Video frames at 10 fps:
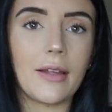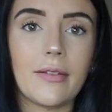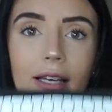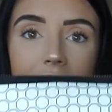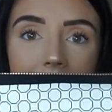
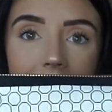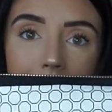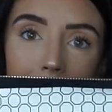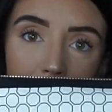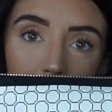this is
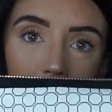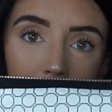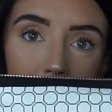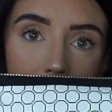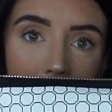my
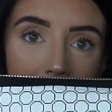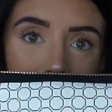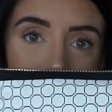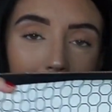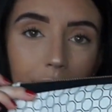toiletry
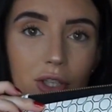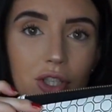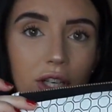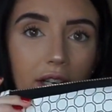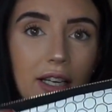bag,
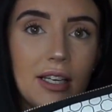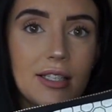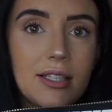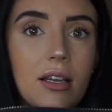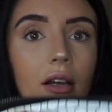which
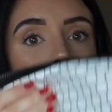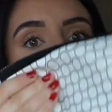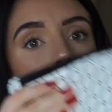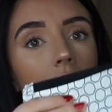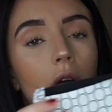is,
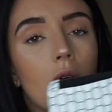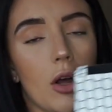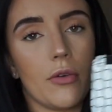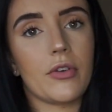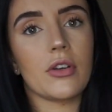
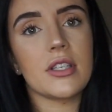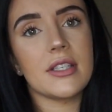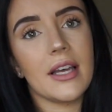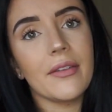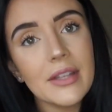oh I forgot to
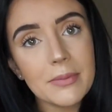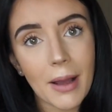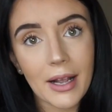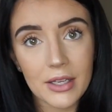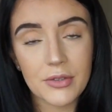say, this
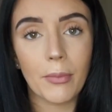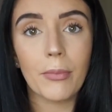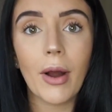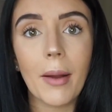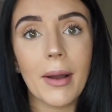bag is from
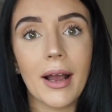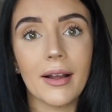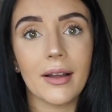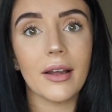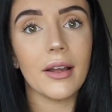
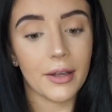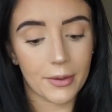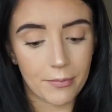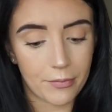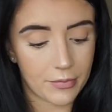Primark,
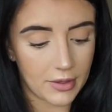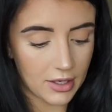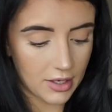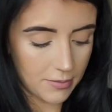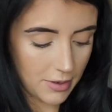and
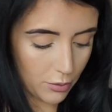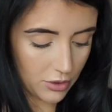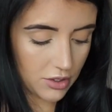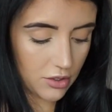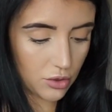it
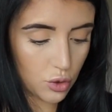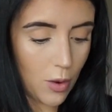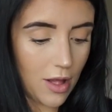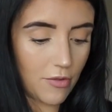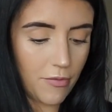was
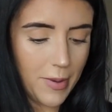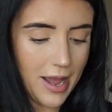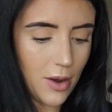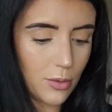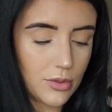
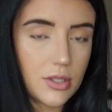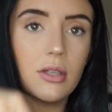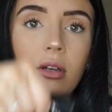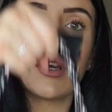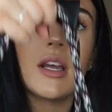
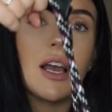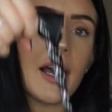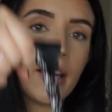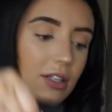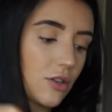£12
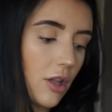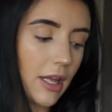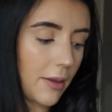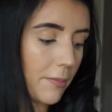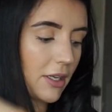and it's got
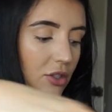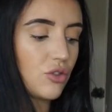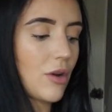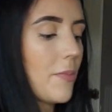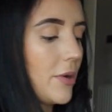like a big
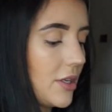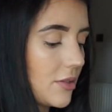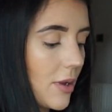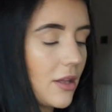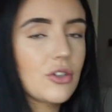strap on it
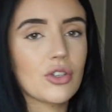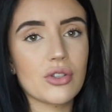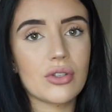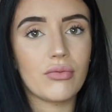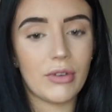as well. It's
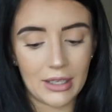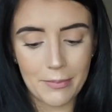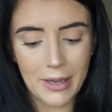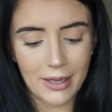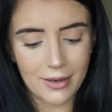just really
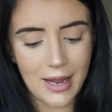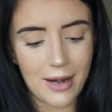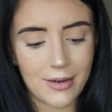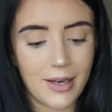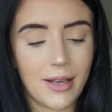big and
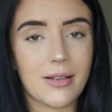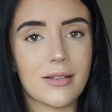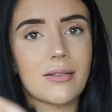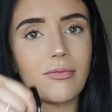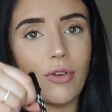handy, it's